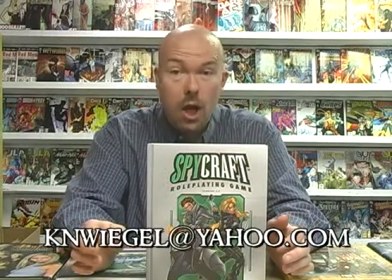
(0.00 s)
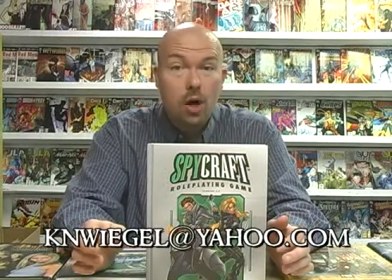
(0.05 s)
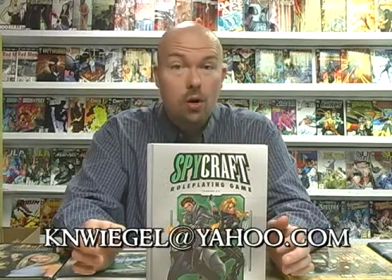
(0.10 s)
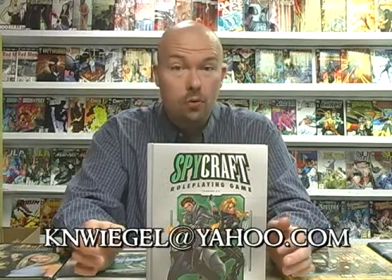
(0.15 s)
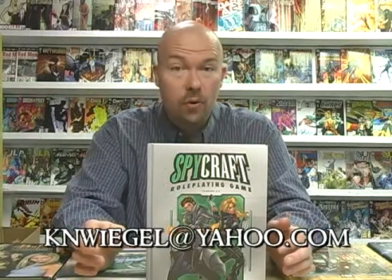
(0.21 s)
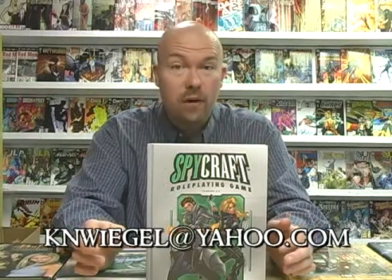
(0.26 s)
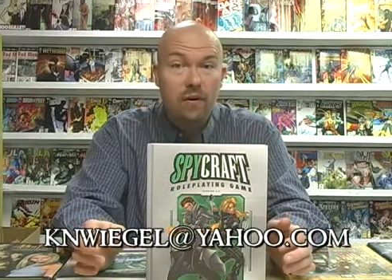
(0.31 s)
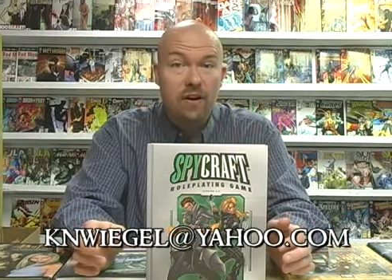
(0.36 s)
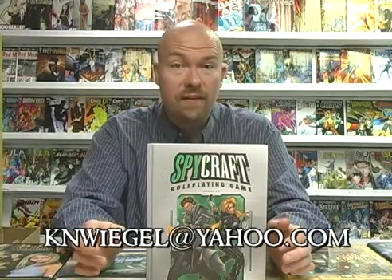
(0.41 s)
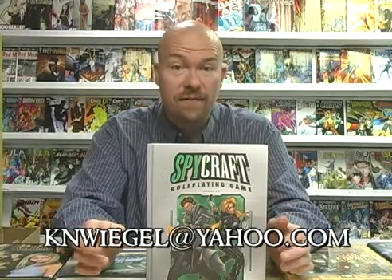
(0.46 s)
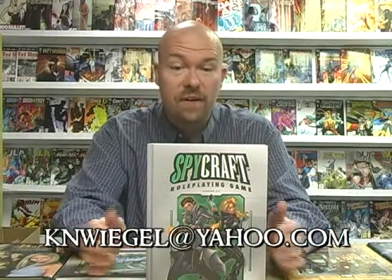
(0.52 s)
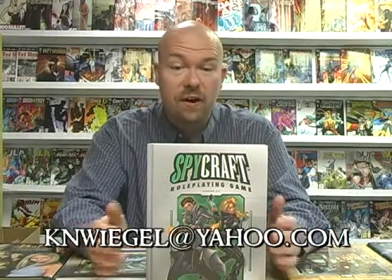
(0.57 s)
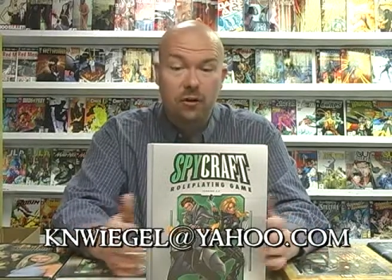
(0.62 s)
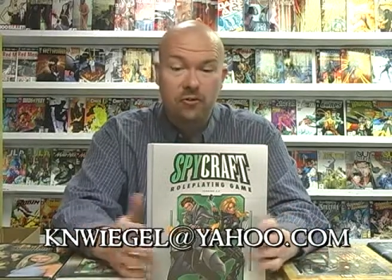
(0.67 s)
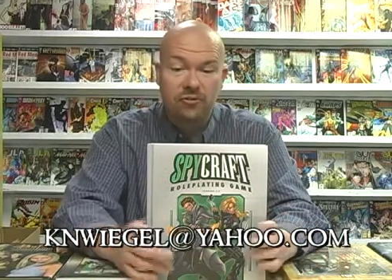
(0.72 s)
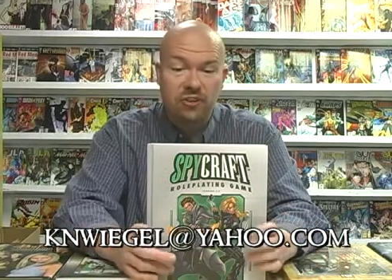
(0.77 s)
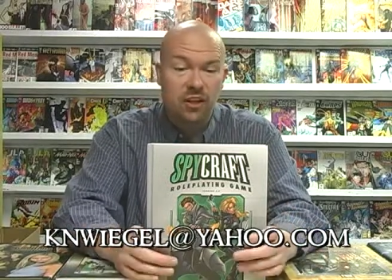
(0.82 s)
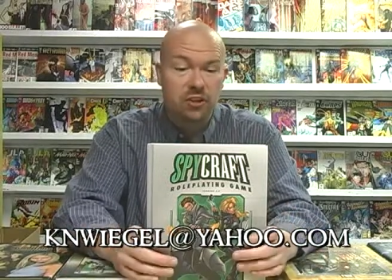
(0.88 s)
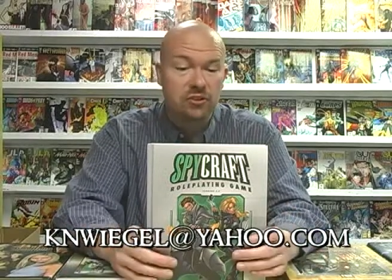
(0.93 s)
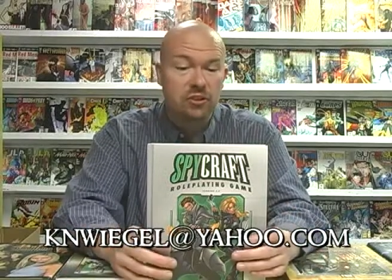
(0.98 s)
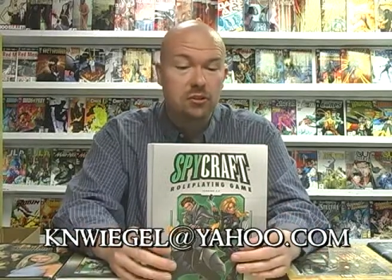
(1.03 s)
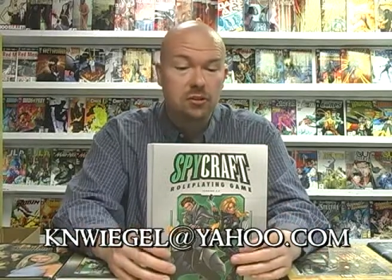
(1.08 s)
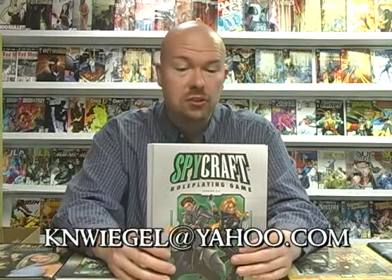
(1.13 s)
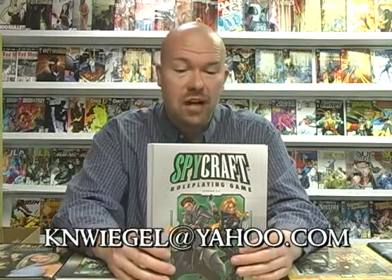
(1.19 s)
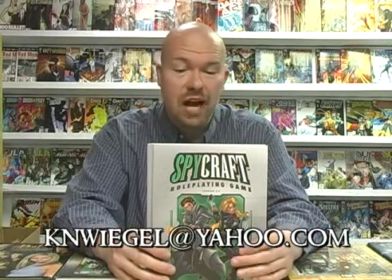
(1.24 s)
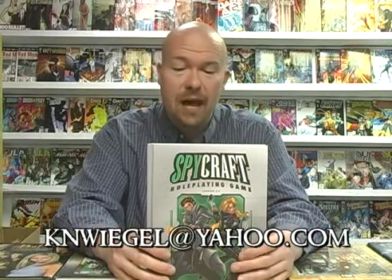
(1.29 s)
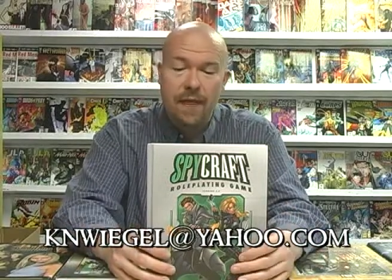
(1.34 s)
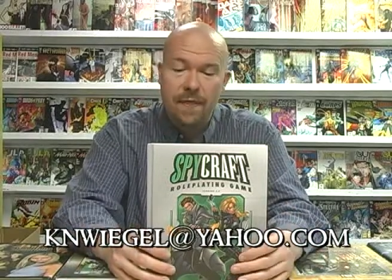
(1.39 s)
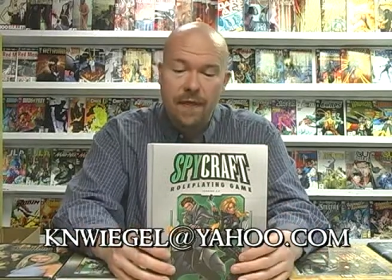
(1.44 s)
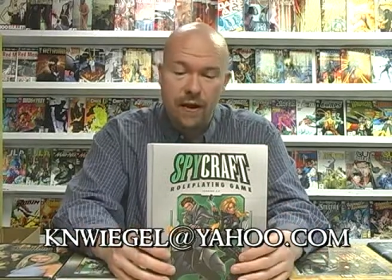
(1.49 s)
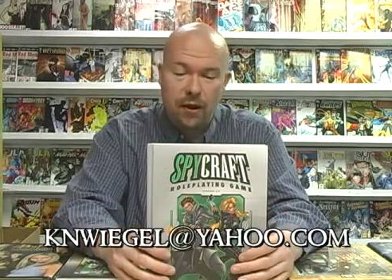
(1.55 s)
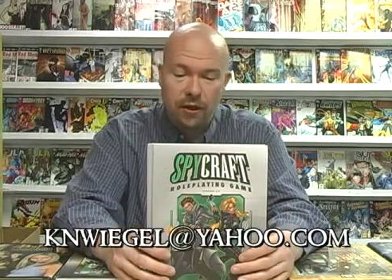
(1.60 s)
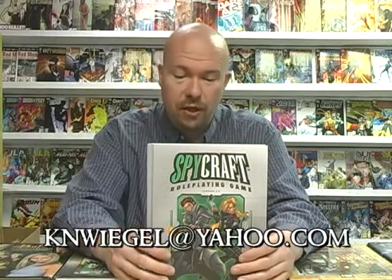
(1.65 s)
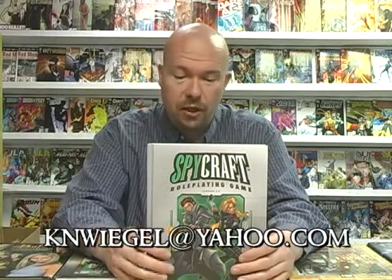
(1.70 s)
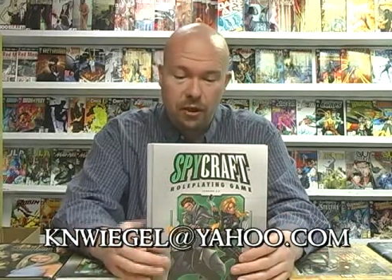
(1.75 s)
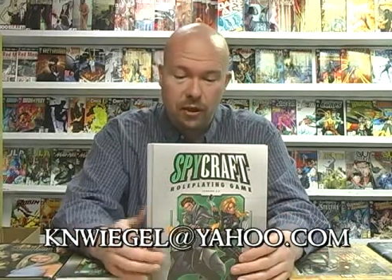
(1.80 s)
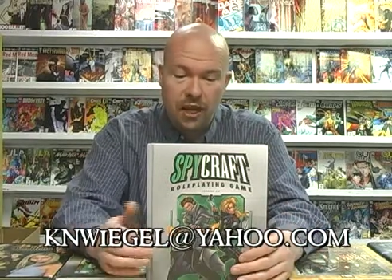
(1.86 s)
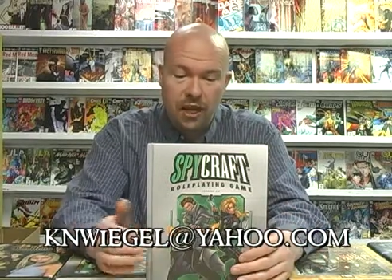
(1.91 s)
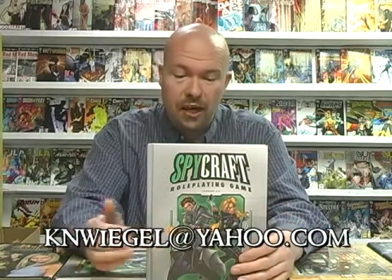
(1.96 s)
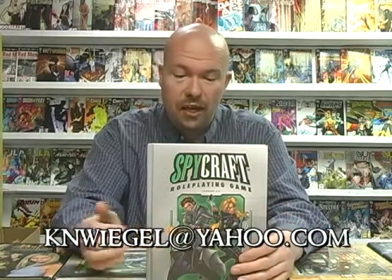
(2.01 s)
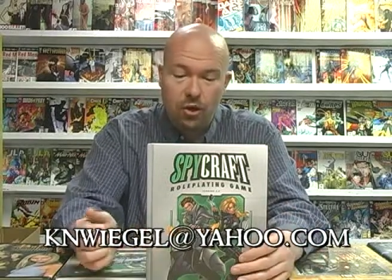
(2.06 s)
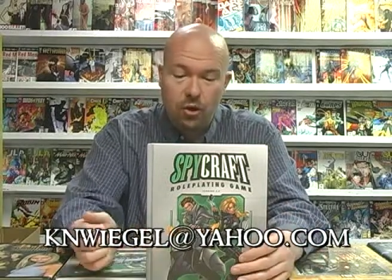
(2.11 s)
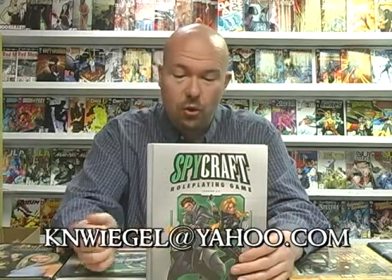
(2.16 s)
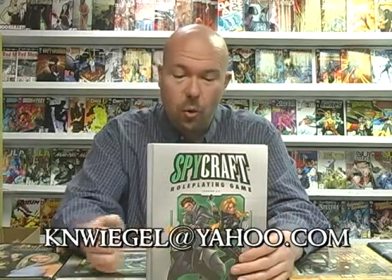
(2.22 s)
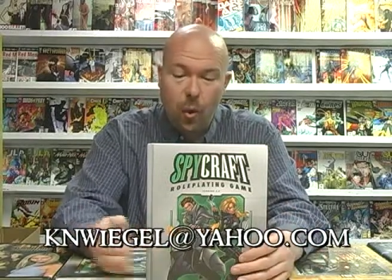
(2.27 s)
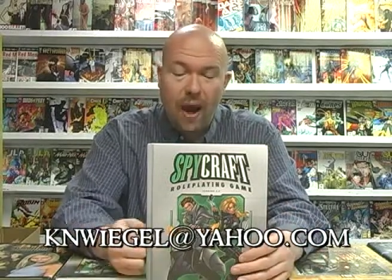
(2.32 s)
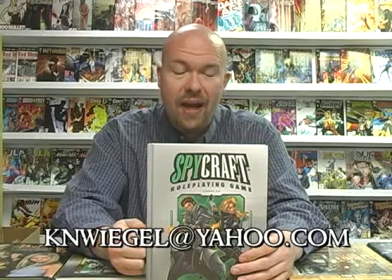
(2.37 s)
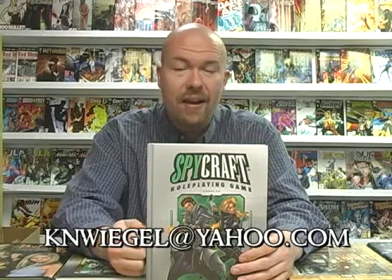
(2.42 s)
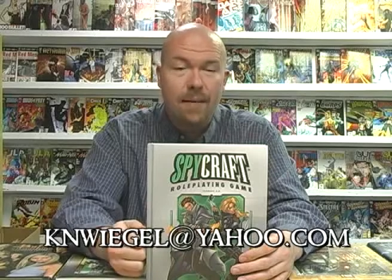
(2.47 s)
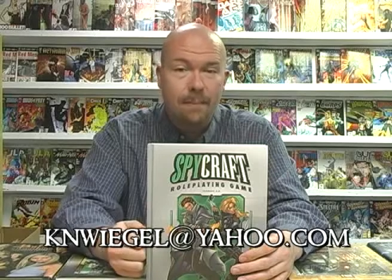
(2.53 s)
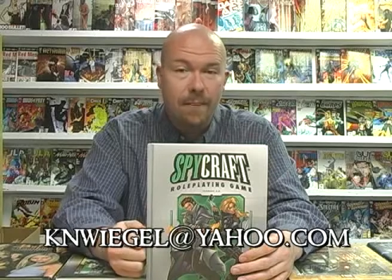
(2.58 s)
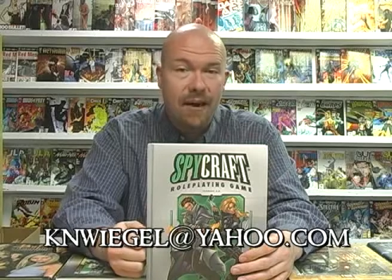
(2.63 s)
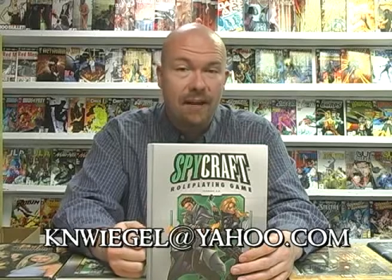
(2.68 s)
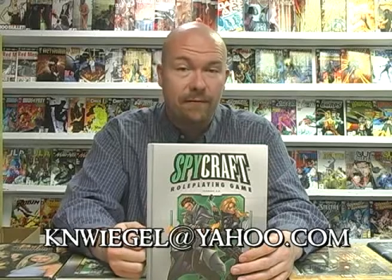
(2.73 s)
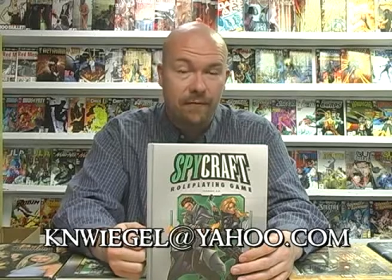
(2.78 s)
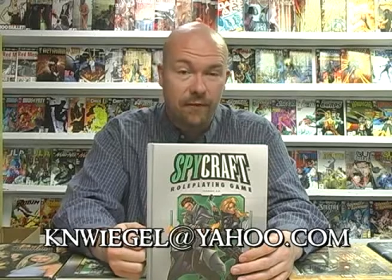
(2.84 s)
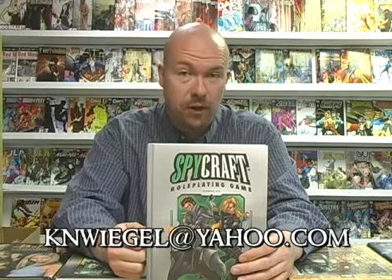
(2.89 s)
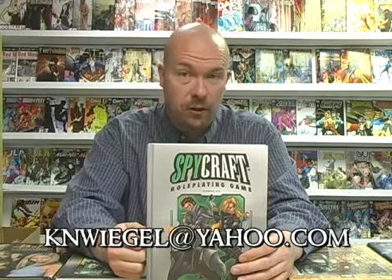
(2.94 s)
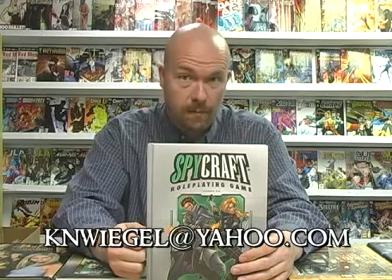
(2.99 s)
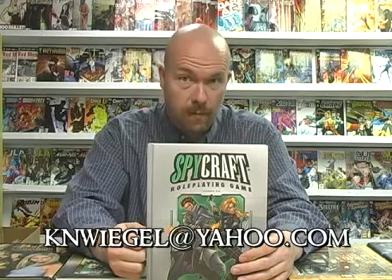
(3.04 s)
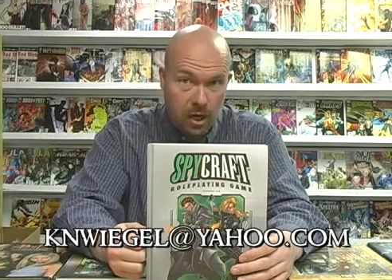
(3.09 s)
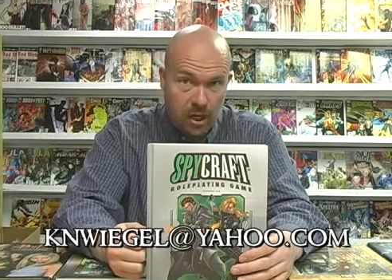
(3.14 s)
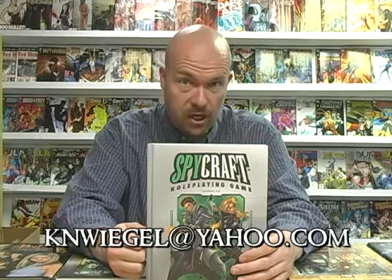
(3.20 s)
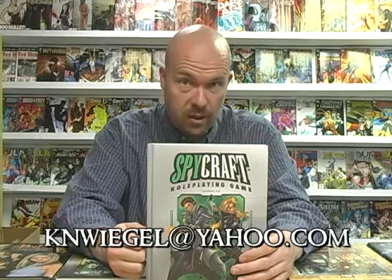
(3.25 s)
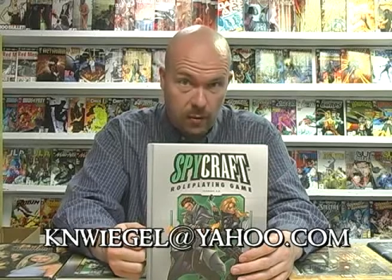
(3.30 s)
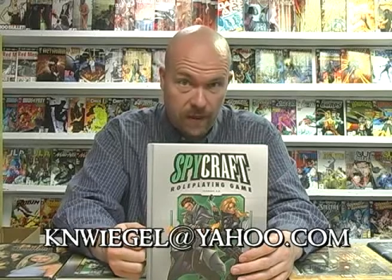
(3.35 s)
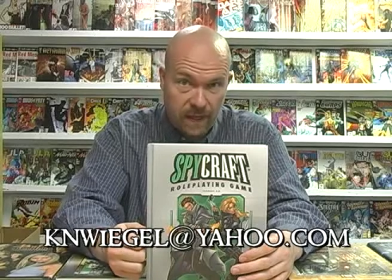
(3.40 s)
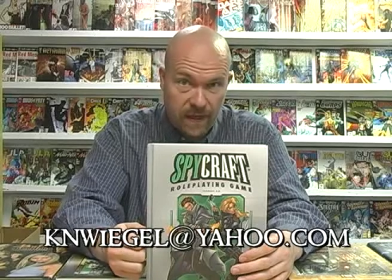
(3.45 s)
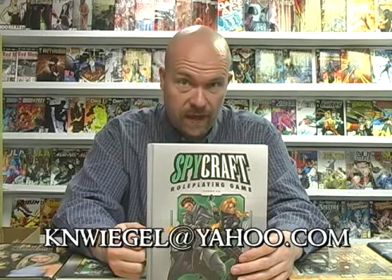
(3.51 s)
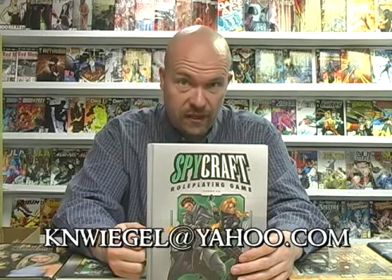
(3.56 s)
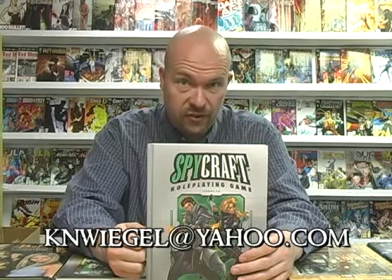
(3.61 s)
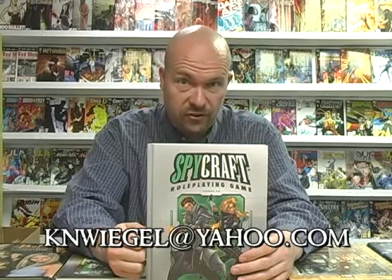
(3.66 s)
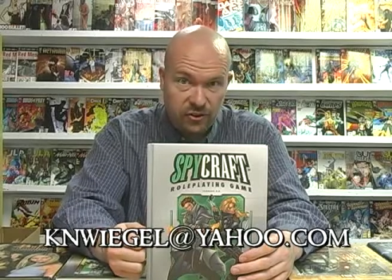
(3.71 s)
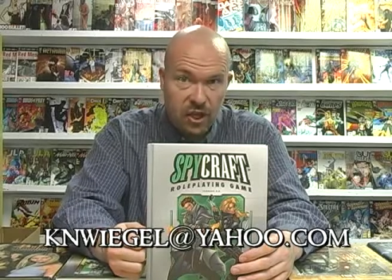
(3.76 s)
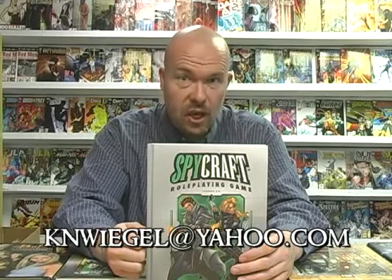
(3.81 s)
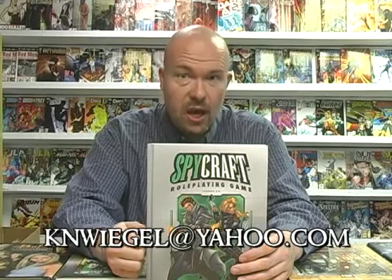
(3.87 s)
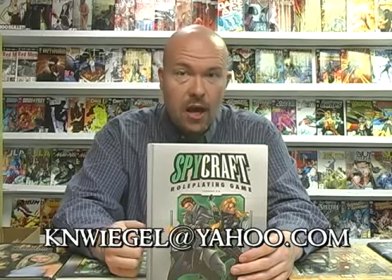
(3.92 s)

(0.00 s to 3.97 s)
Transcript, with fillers: Really, folks, there's a lot there. You're getting quite a bit for your money with this